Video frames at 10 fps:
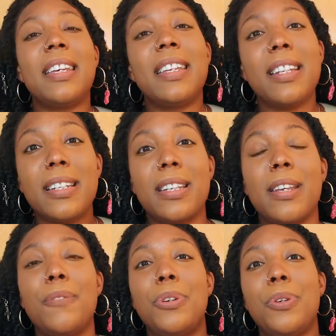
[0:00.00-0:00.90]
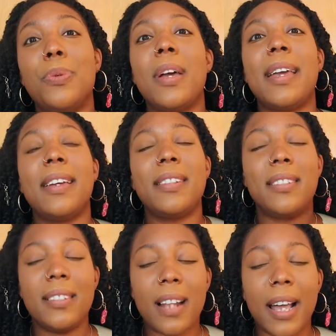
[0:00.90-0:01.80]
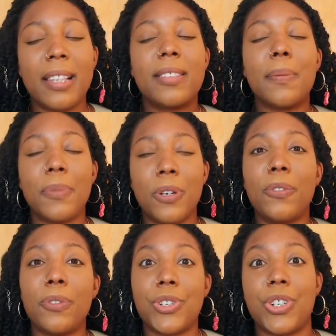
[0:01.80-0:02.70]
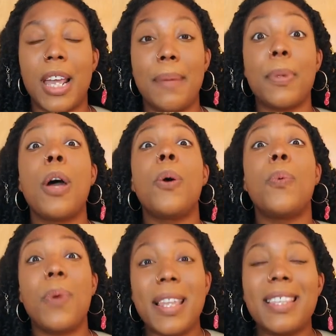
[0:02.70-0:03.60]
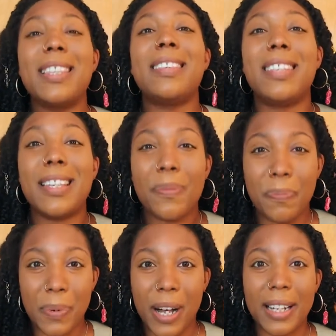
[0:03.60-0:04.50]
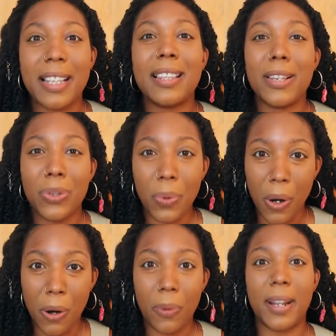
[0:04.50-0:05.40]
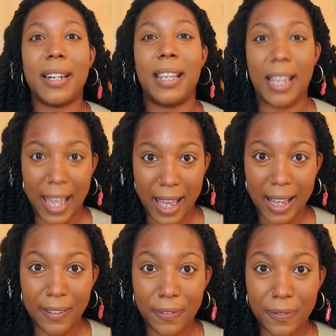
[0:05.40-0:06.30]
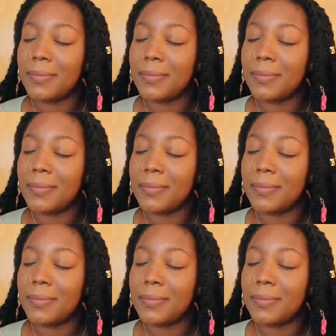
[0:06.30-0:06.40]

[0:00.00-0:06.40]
it can give you a nice, beautiful shape with the body that you already have.